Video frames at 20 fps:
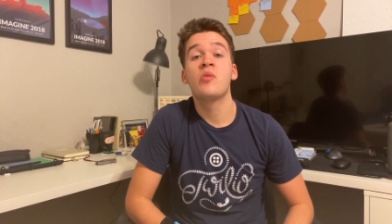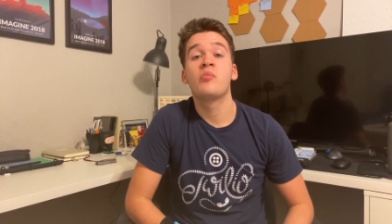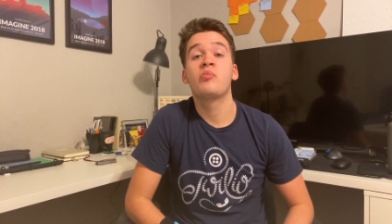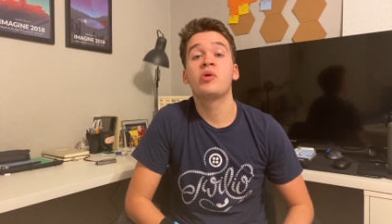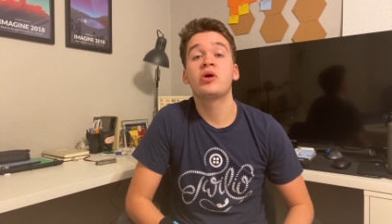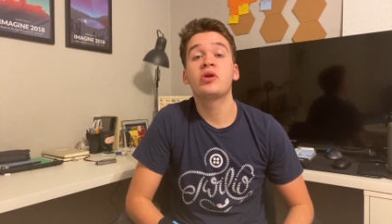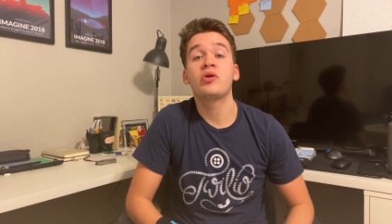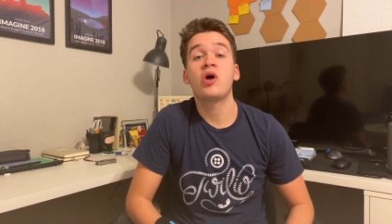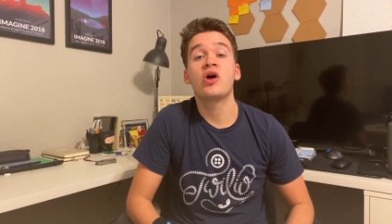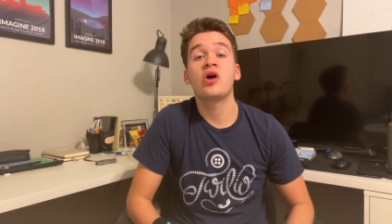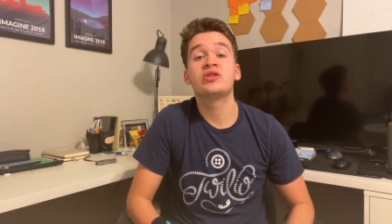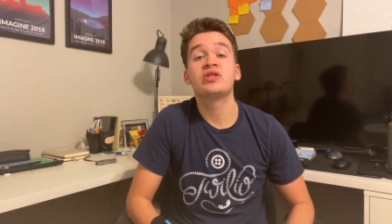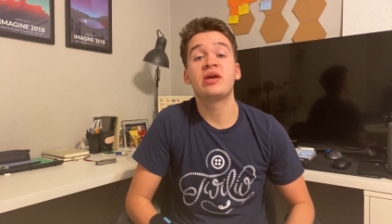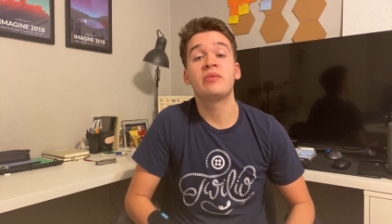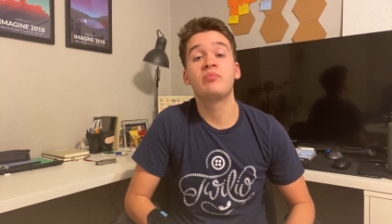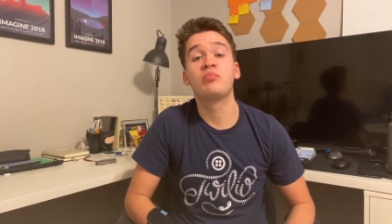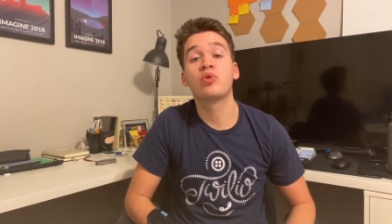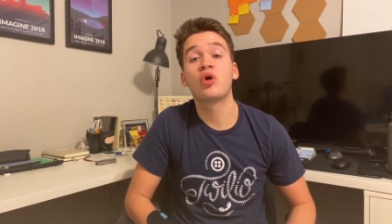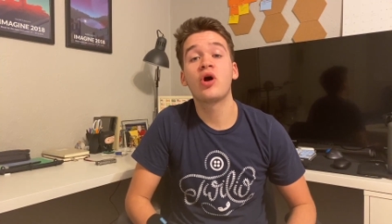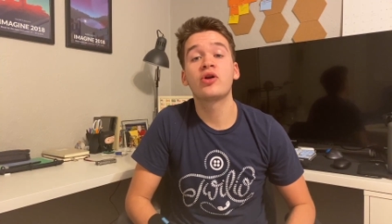but as a
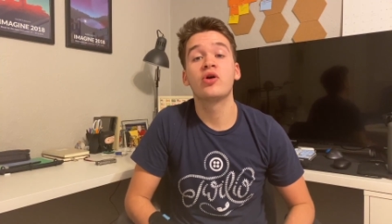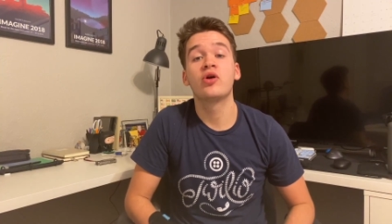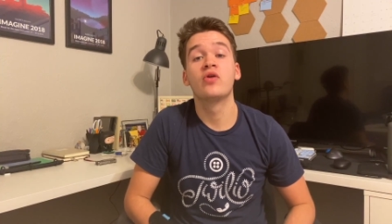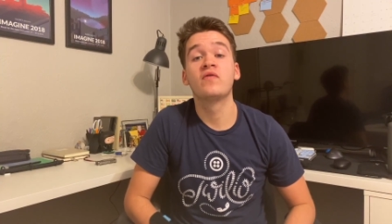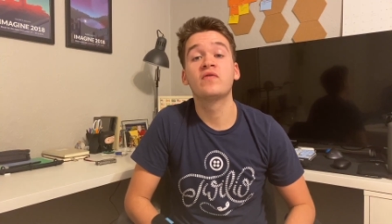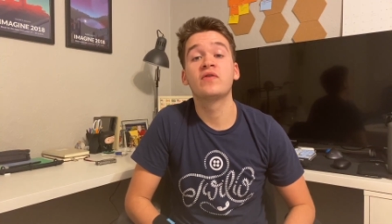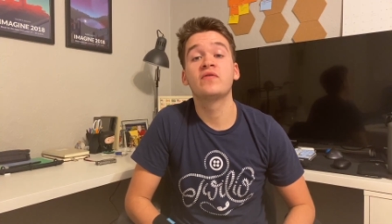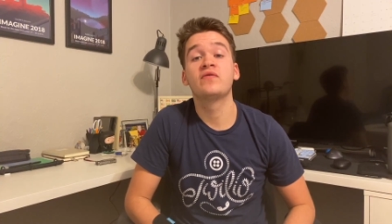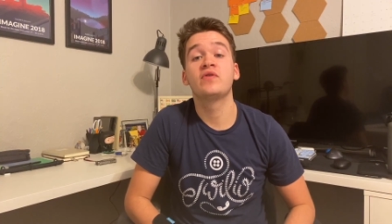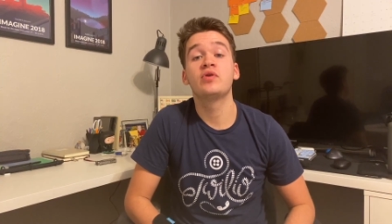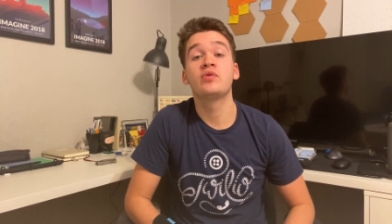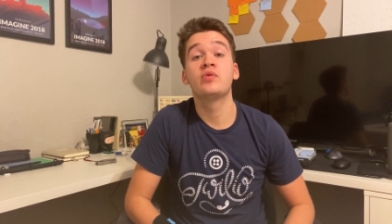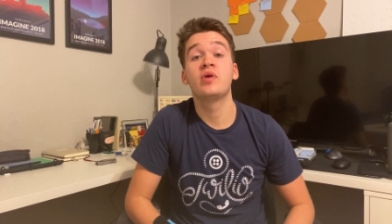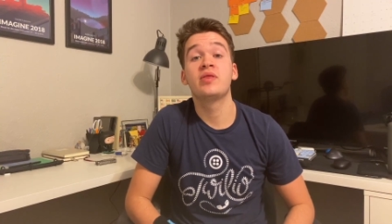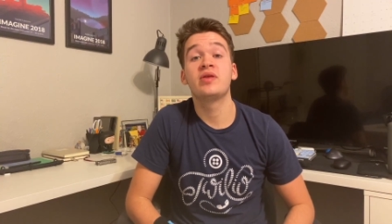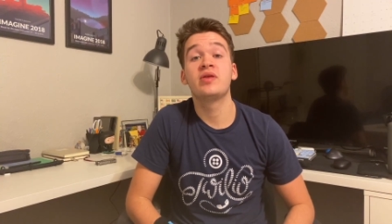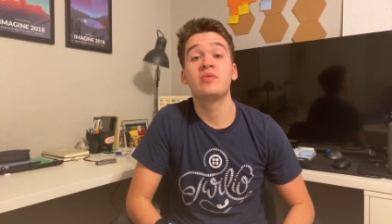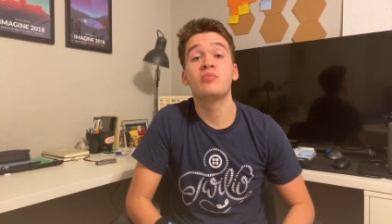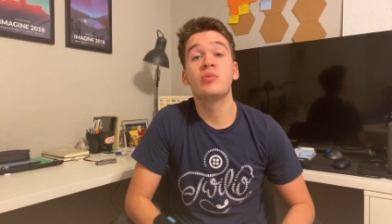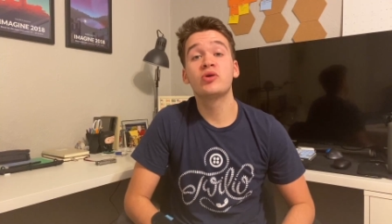broad overview,
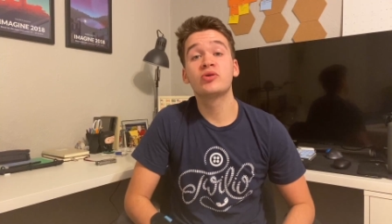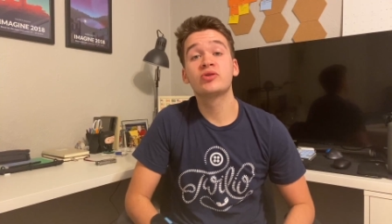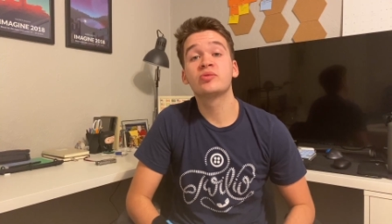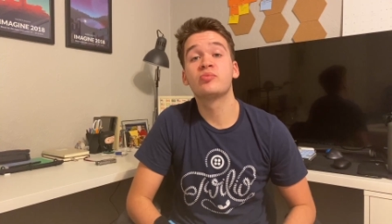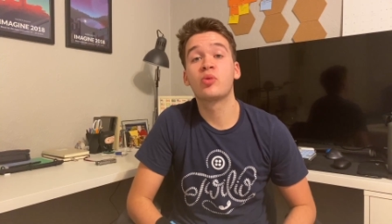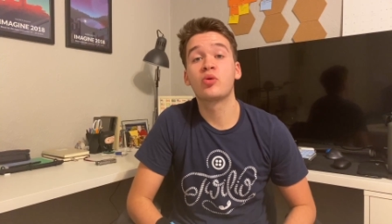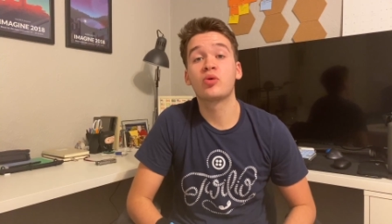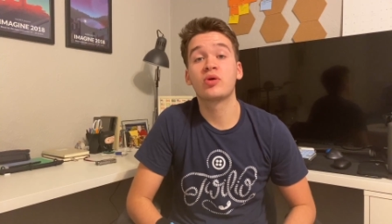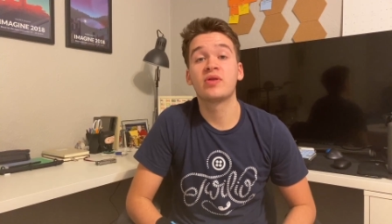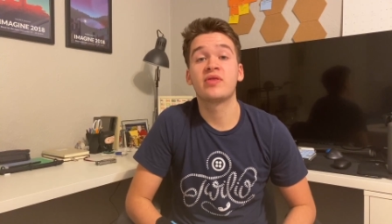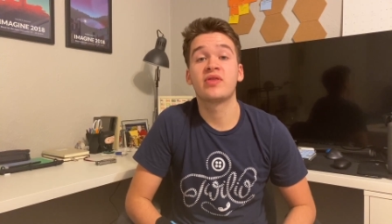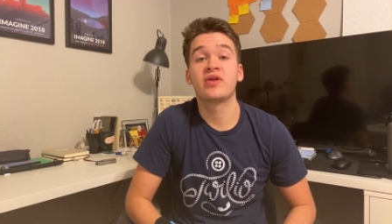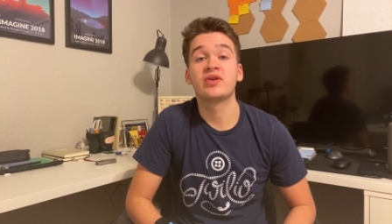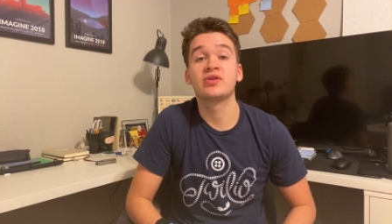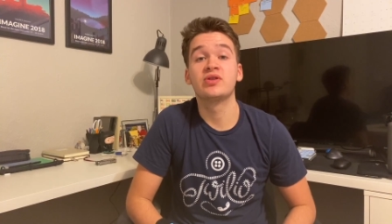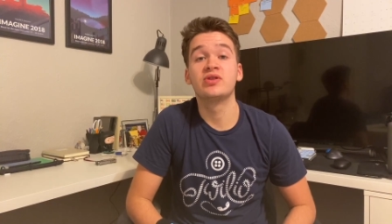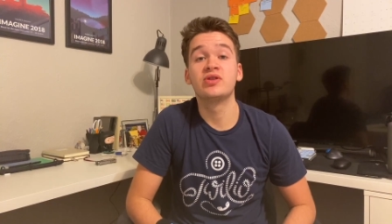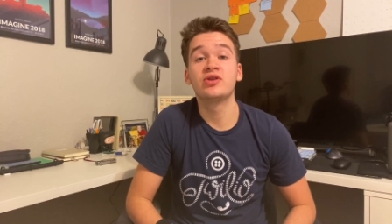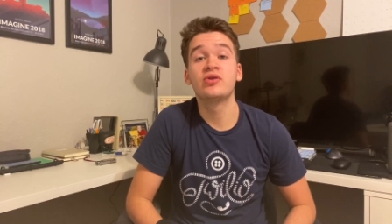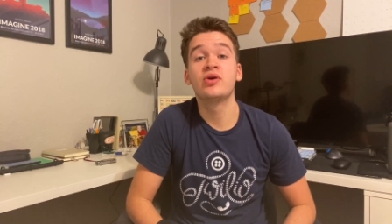the most important thing
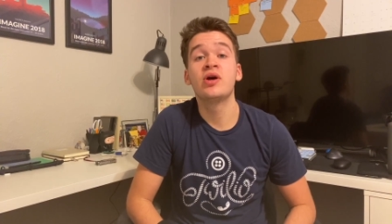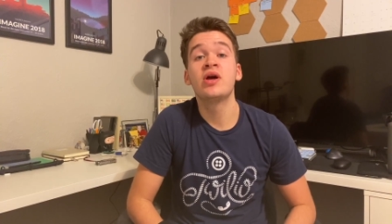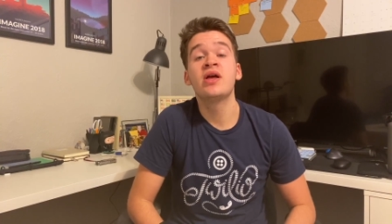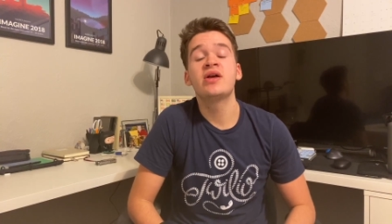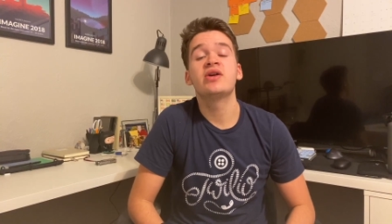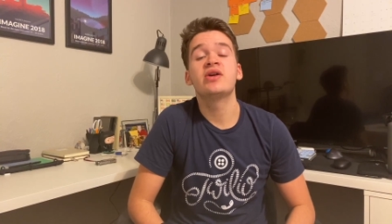to do